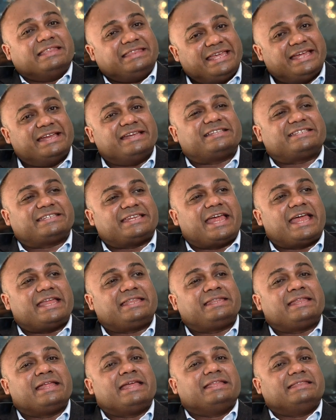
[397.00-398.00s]
they
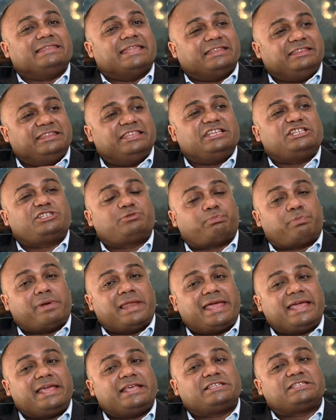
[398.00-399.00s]
understand that this
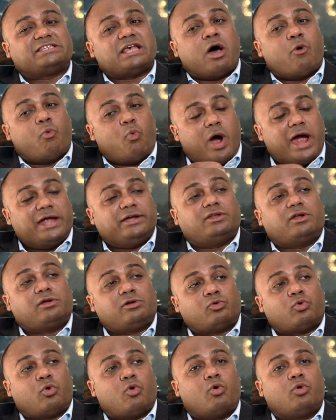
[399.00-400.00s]
plays a vital
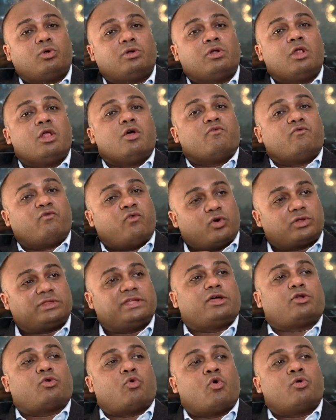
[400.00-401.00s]
role for
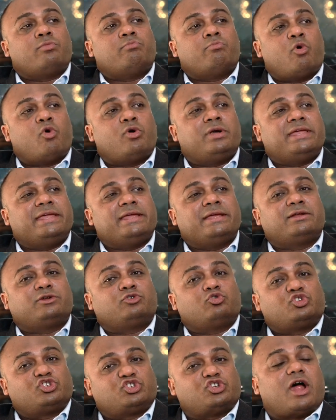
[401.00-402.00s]
their onboarding
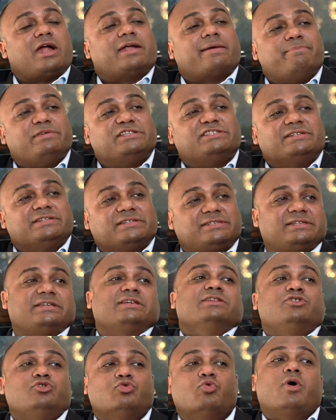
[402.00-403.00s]
to start a business
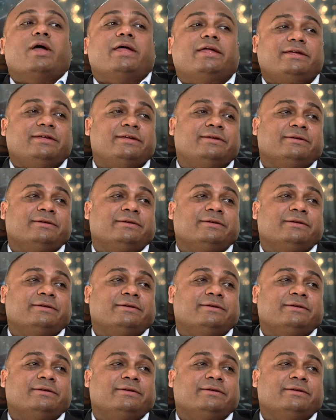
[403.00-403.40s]
in UAE.